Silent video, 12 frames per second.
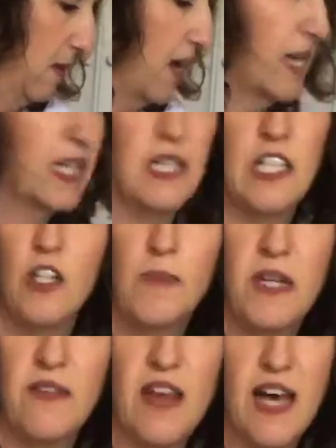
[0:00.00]
Kind of a little
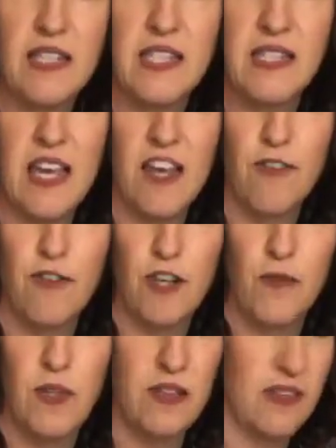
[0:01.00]
bit of that
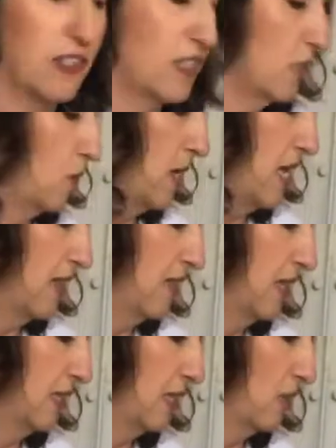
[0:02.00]
savory with the sweet.
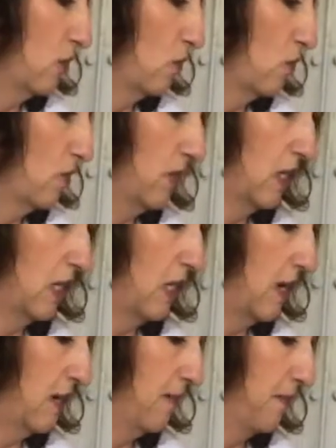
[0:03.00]
That sounds really
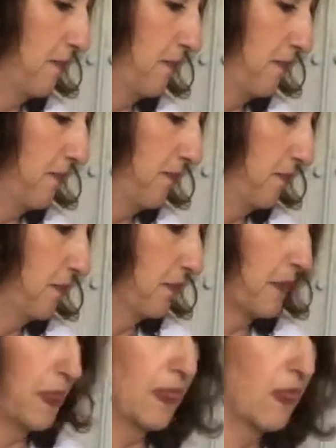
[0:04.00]
good.
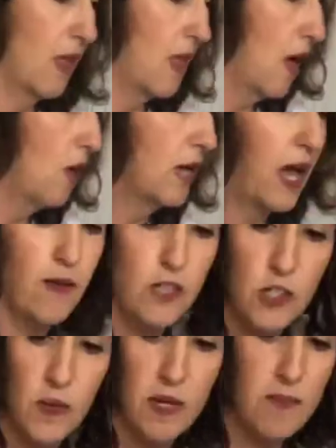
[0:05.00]
Okay, I
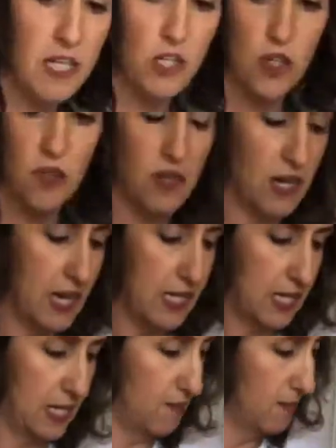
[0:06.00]
just want to make sure that I
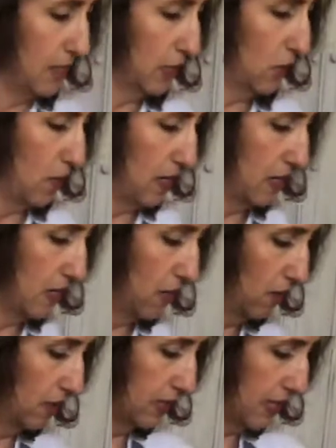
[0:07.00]
didn't miss one in
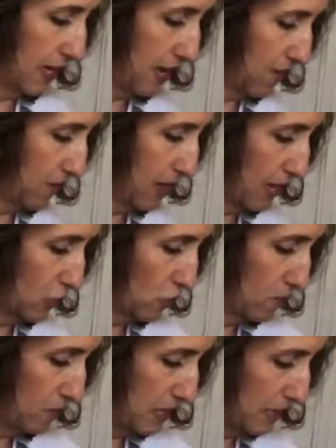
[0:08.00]
here because I have an
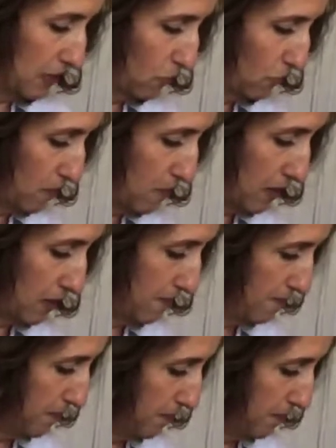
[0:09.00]
extra piece of ribbon.